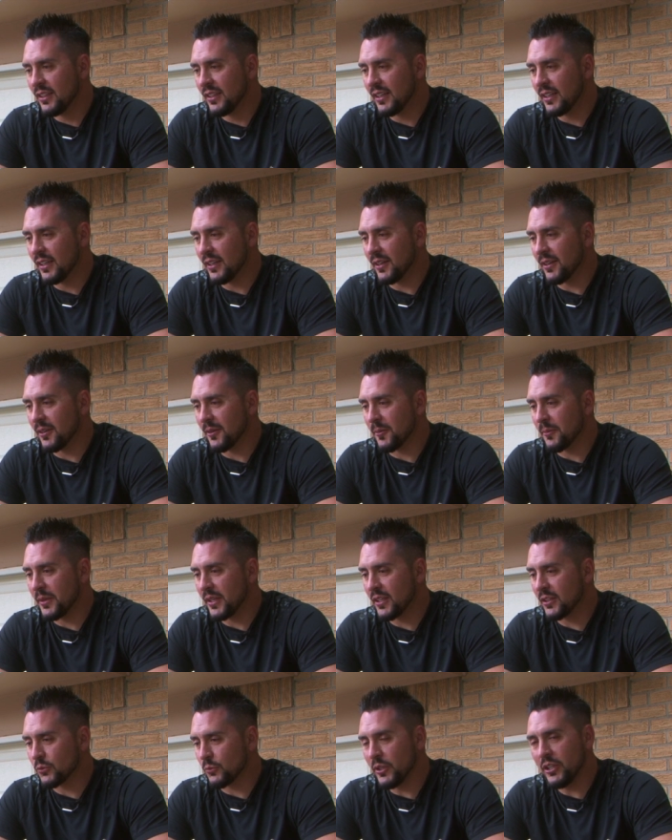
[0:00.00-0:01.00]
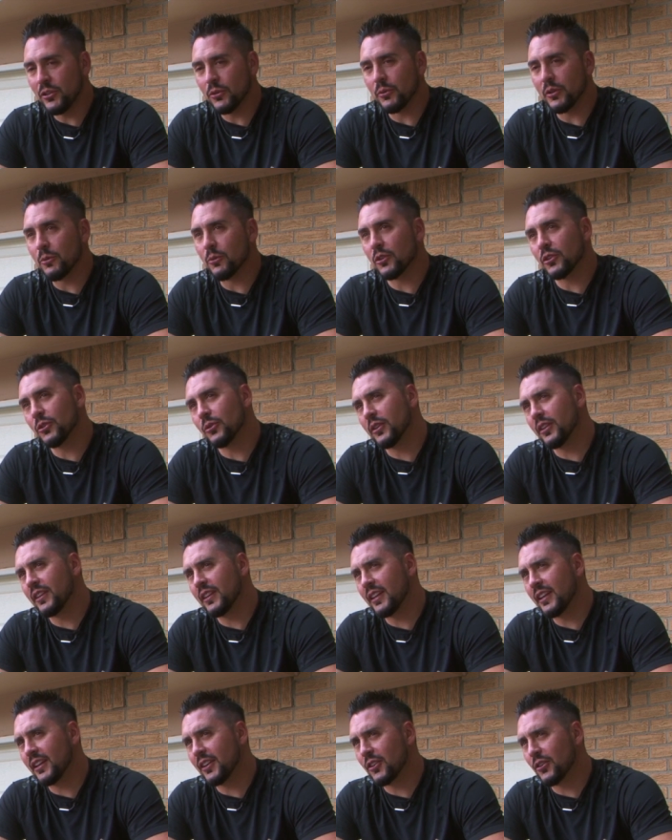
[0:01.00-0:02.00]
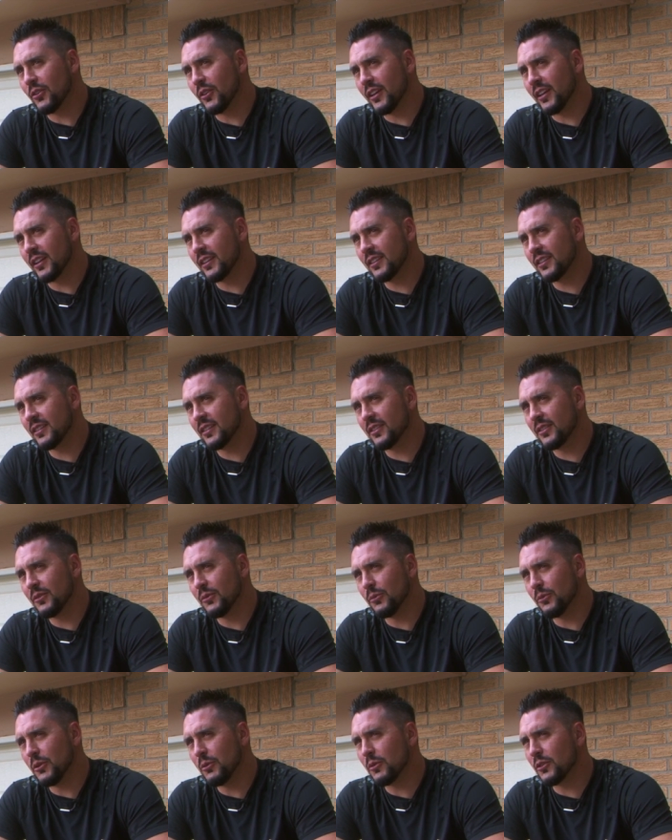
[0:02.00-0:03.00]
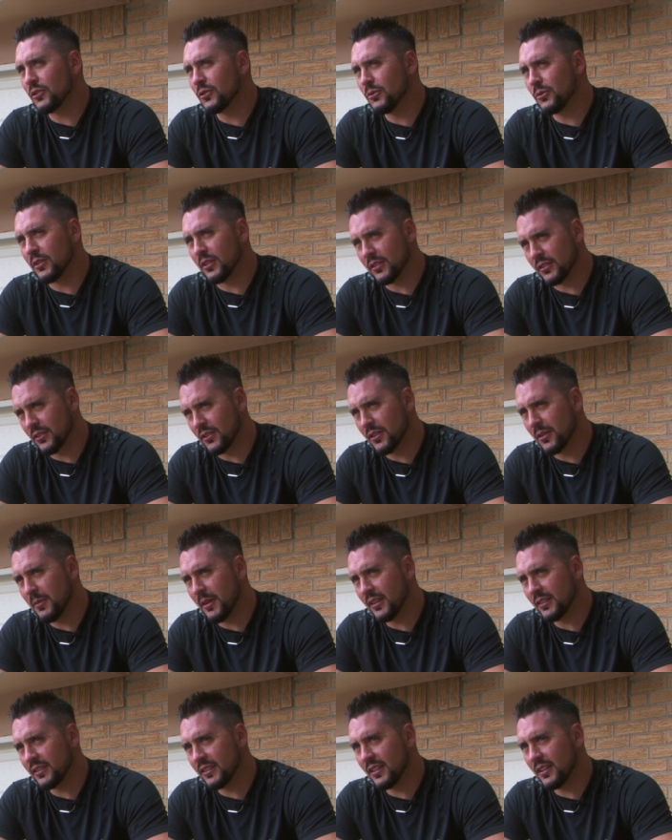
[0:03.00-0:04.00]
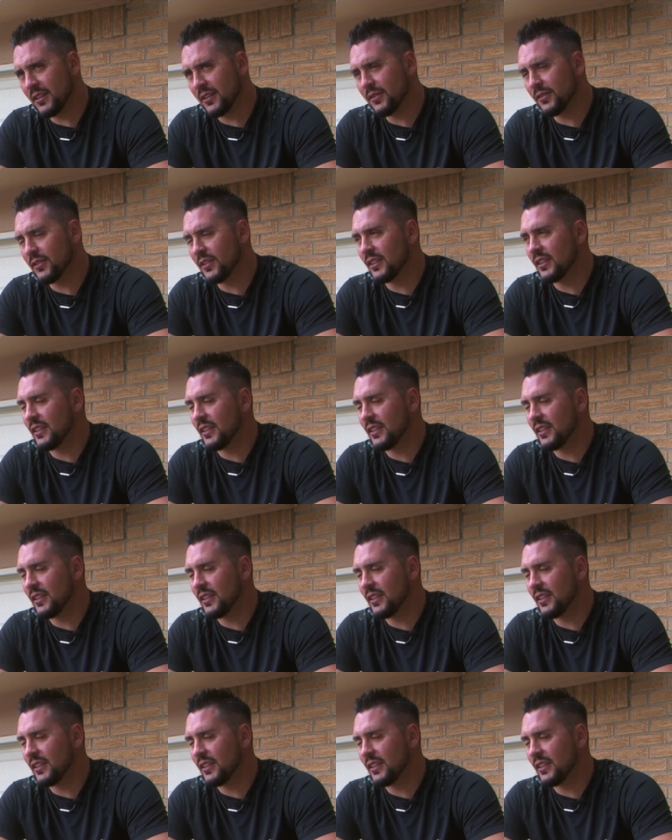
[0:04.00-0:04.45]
because we knew we weren't doing anything incorrect, we weren't too concerned about stuff.